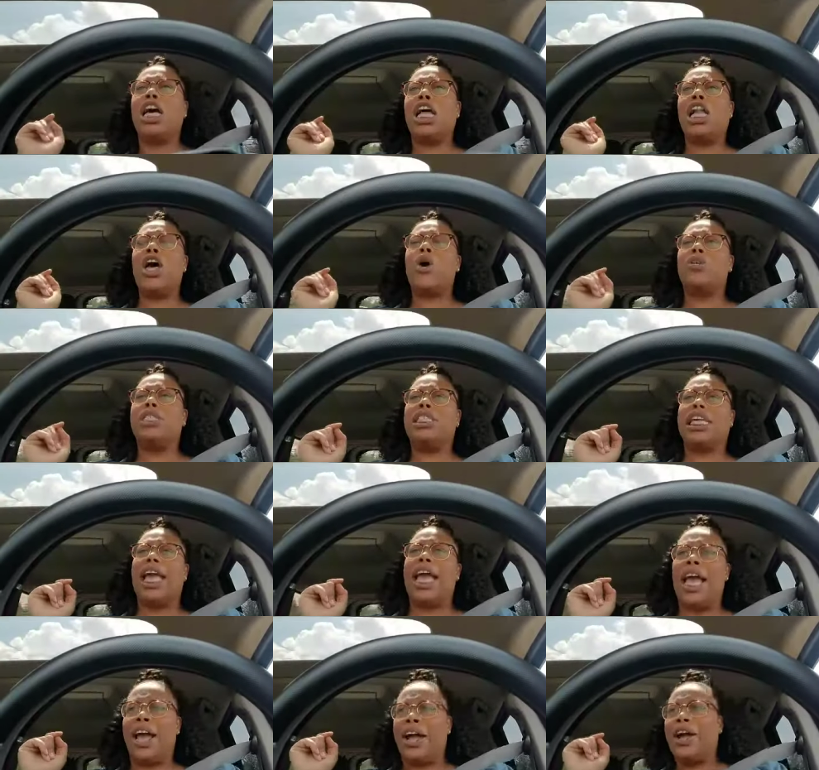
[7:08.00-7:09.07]
look a little
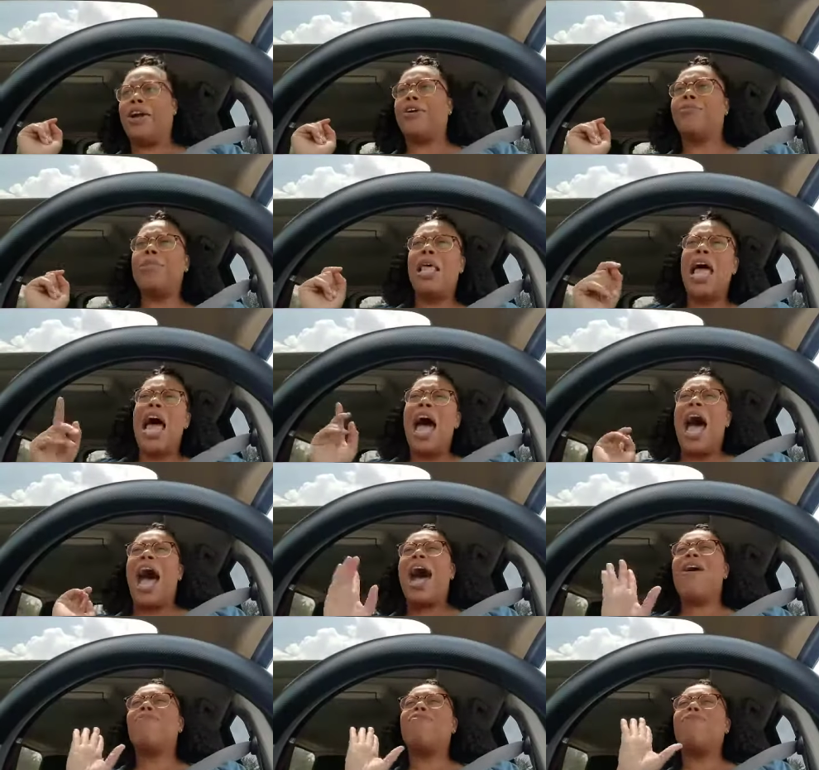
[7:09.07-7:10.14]
scared.
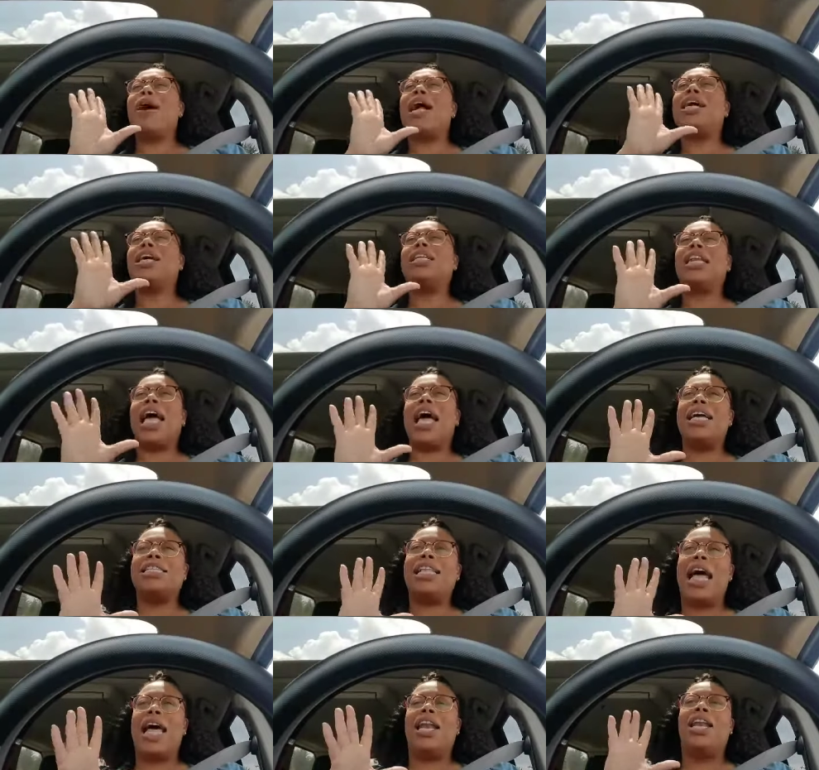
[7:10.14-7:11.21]
I
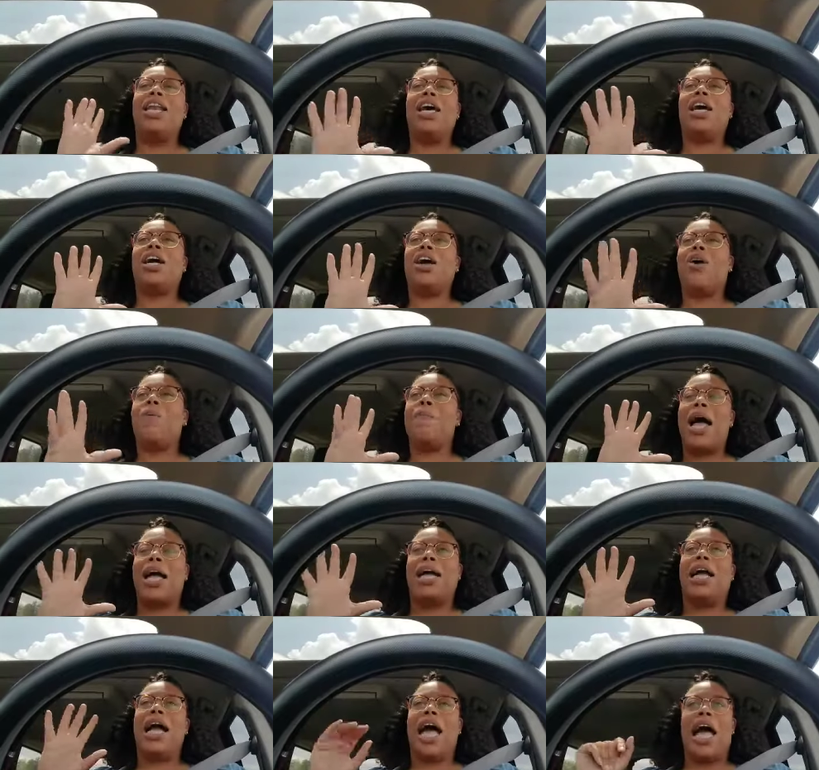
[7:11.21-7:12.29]
recognize that look. Oh my
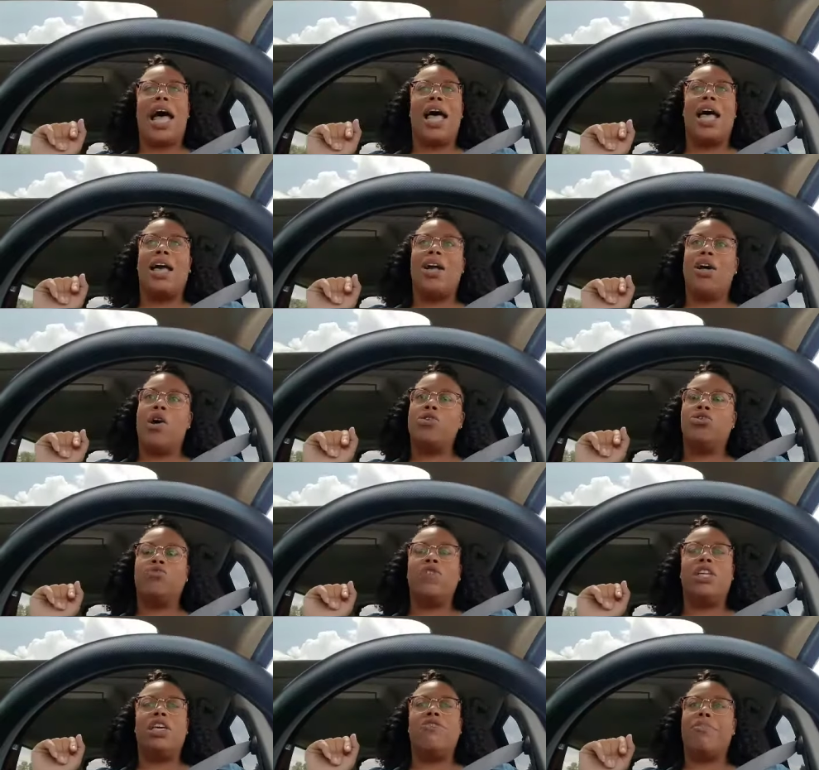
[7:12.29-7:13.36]
God. Ghost
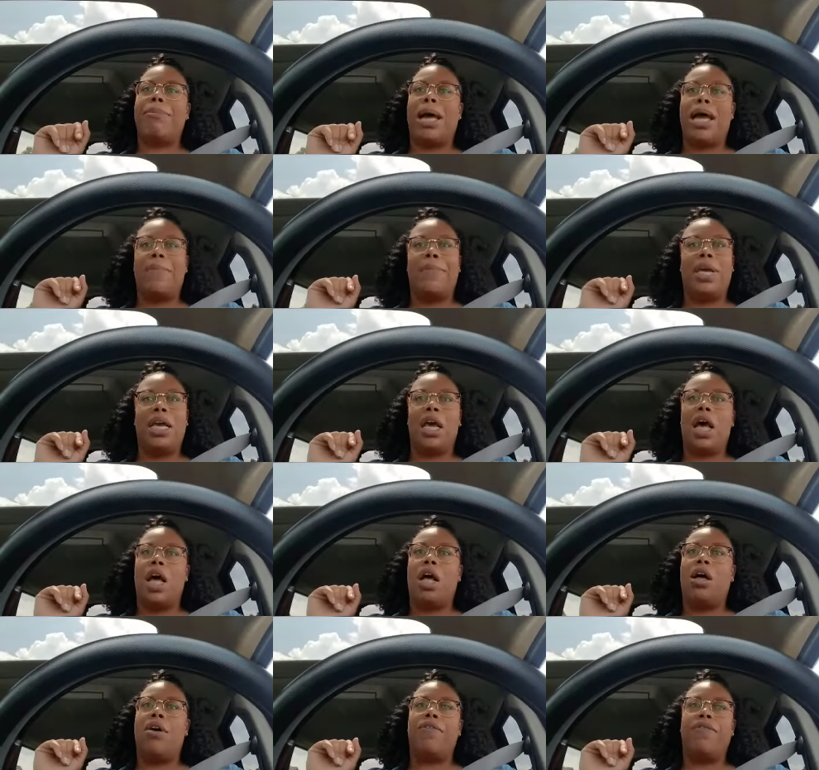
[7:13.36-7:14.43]
really remind me
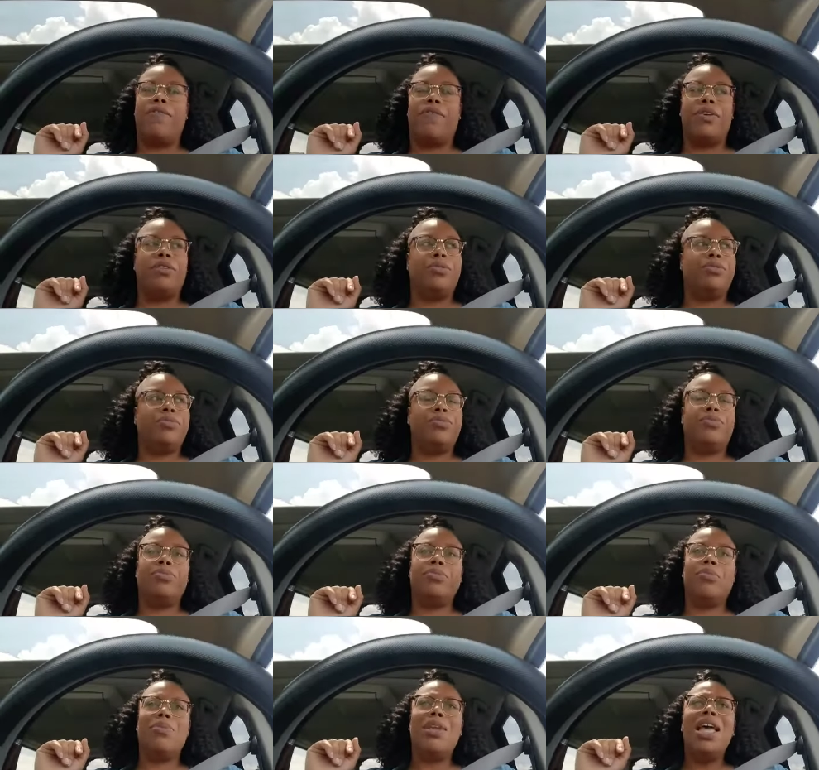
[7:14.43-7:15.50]
of
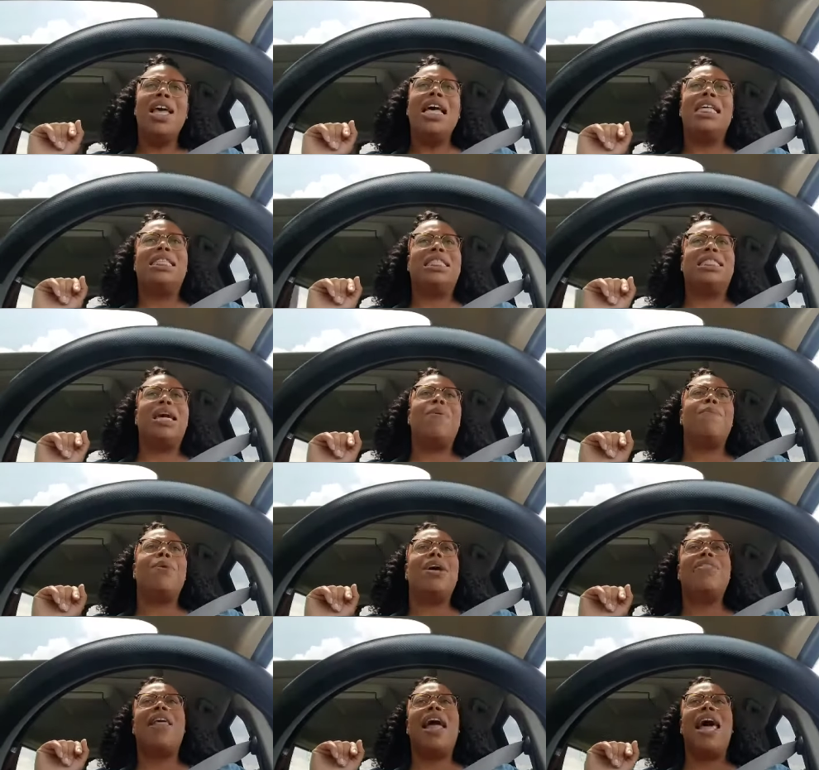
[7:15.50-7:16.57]

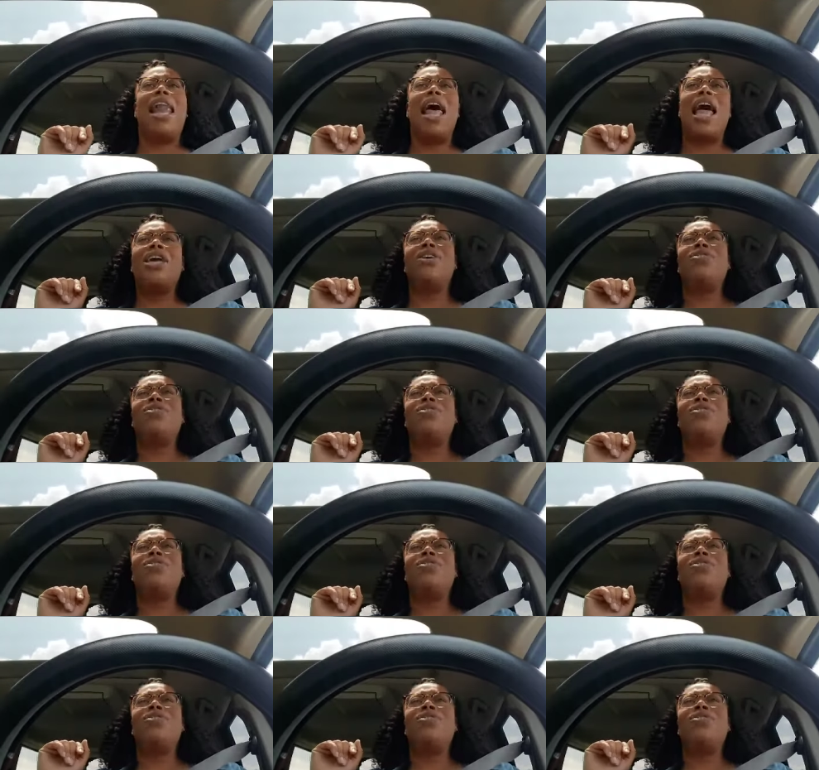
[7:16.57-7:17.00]
someone that I